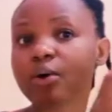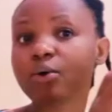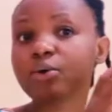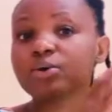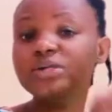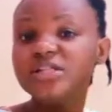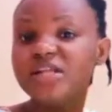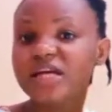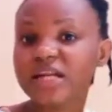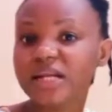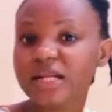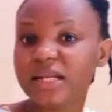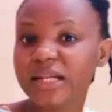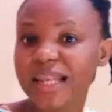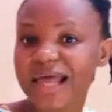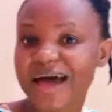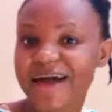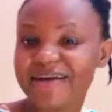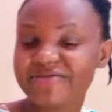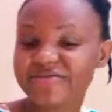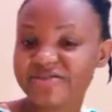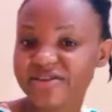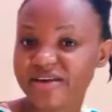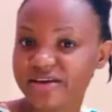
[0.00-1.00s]
own daily
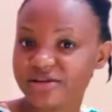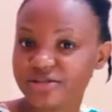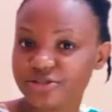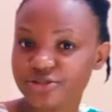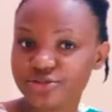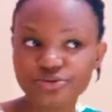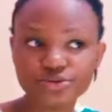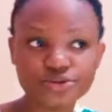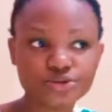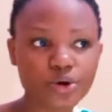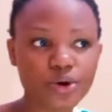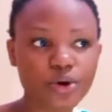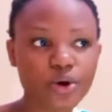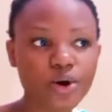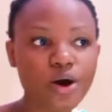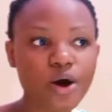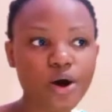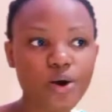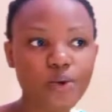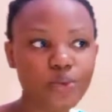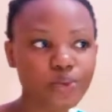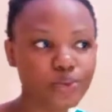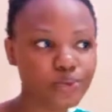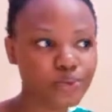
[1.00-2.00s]
life schedules, or
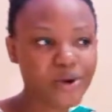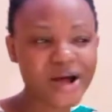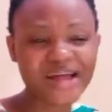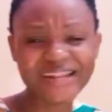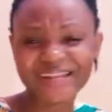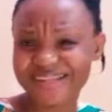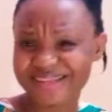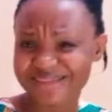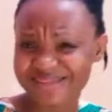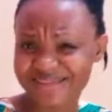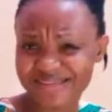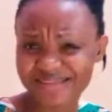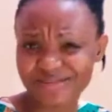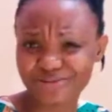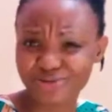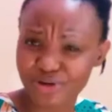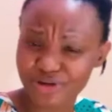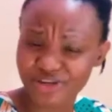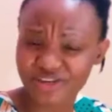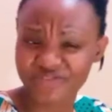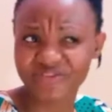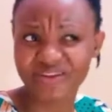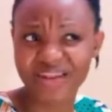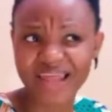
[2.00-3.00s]
when they
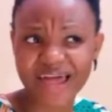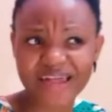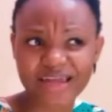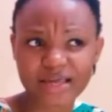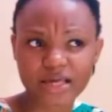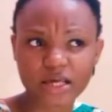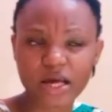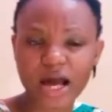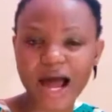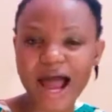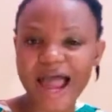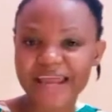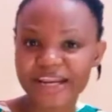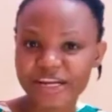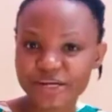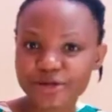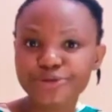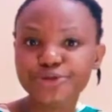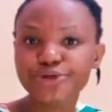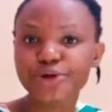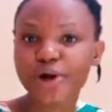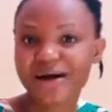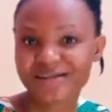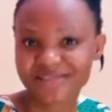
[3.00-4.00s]
just feel like I
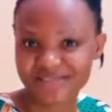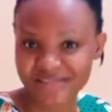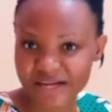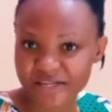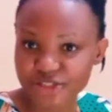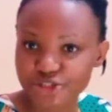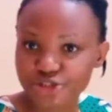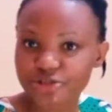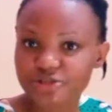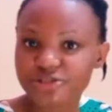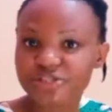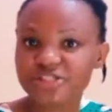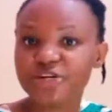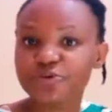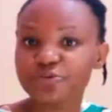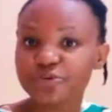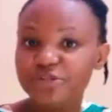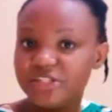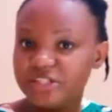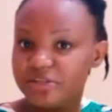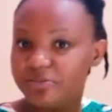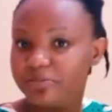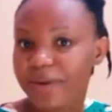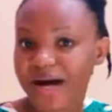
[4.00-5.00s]
need your attention, they
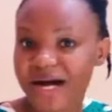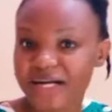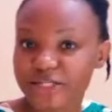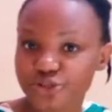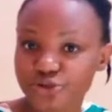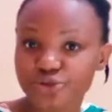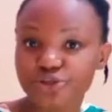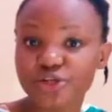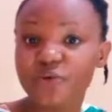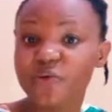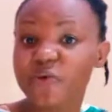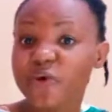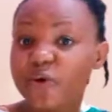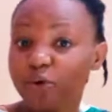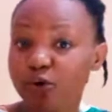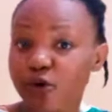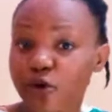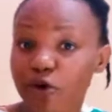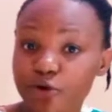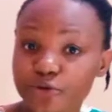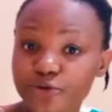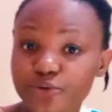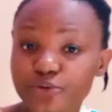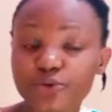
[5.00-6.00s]
will demand you, they will
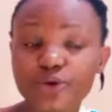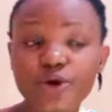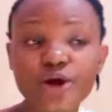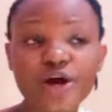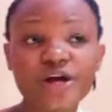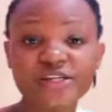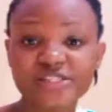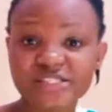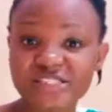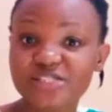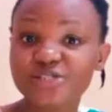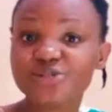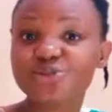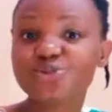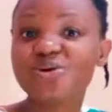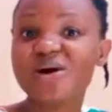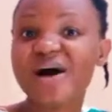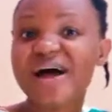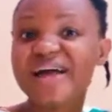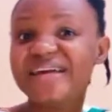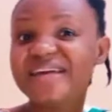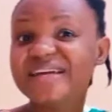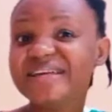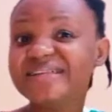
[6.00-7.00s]
call you, since you
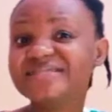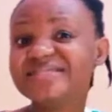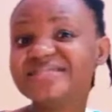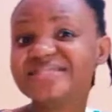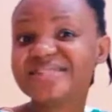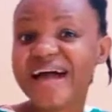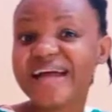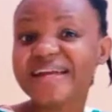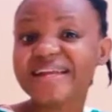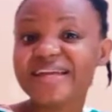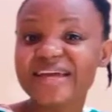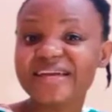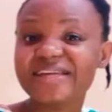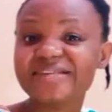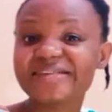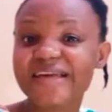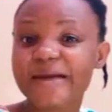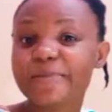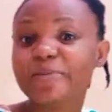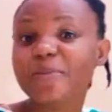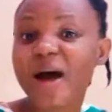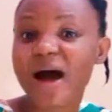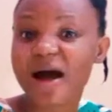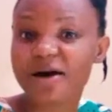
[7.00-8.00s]
are inside the
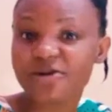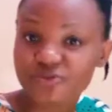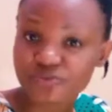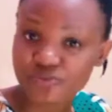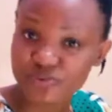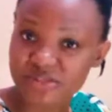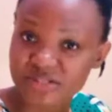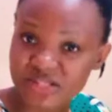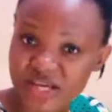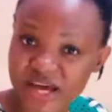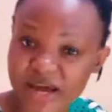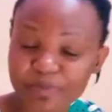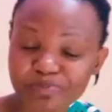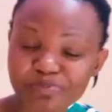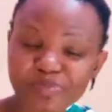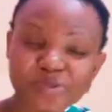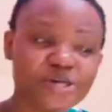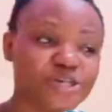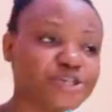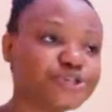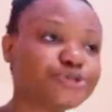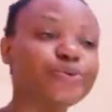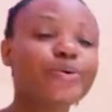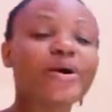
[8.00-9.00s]
same house with them.
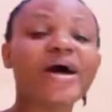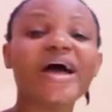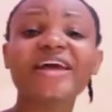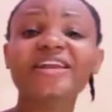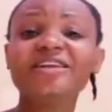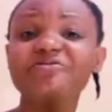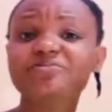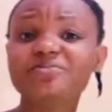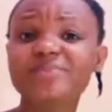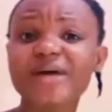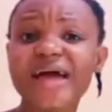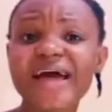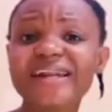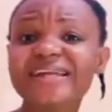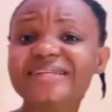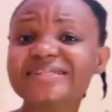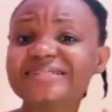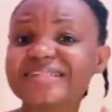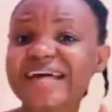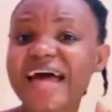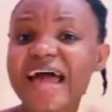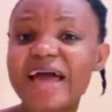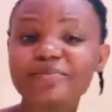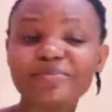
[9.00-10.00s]
So
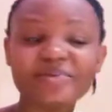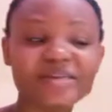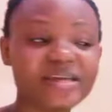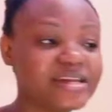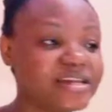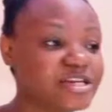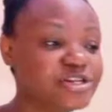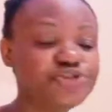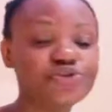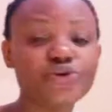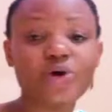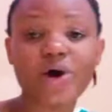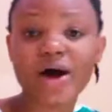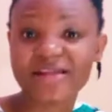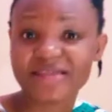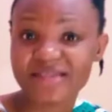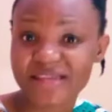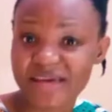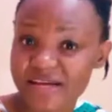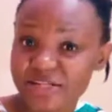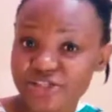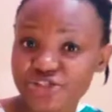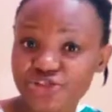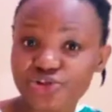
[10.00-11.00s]
anytime they need your
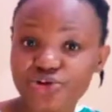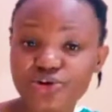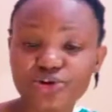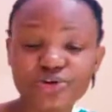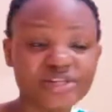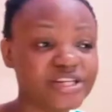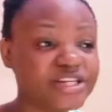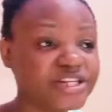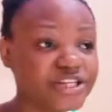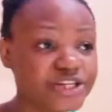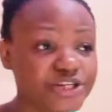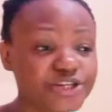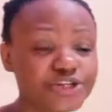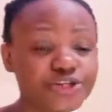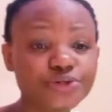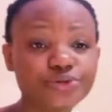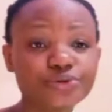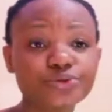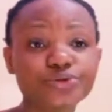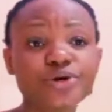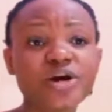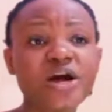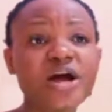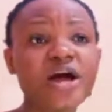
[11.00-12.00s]
attention, they need
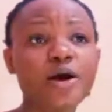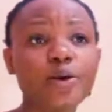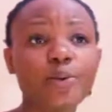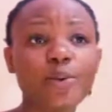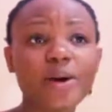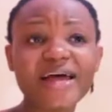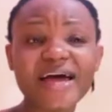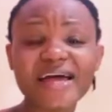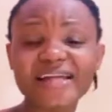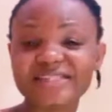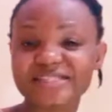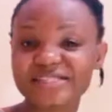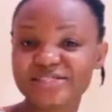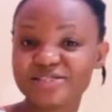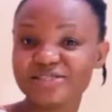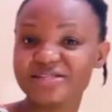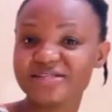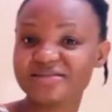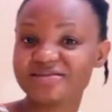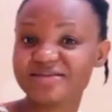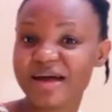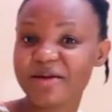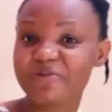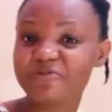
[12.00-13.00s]
you, whether it's
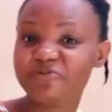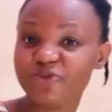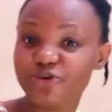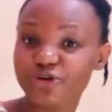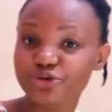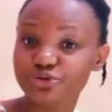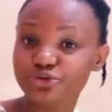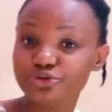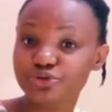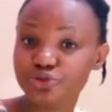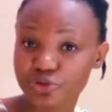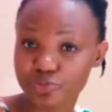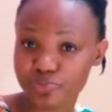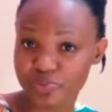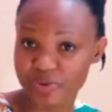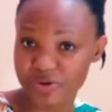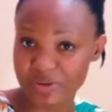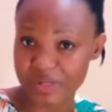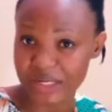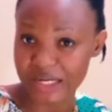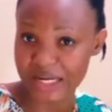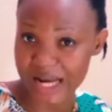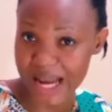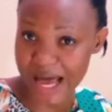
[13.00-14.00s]
the time for you to be
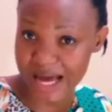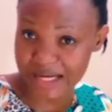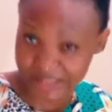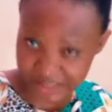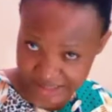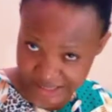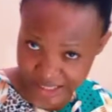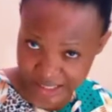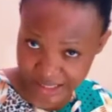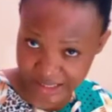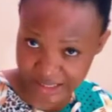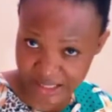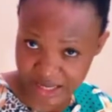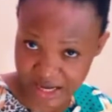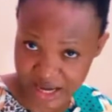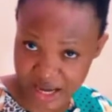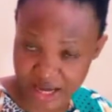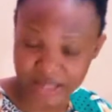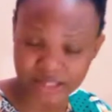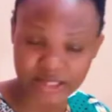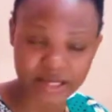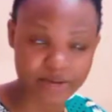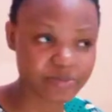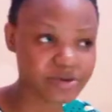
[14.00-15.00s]
relaxing,
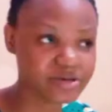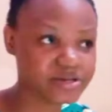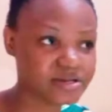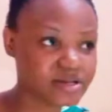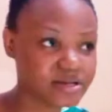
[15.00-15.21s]
they may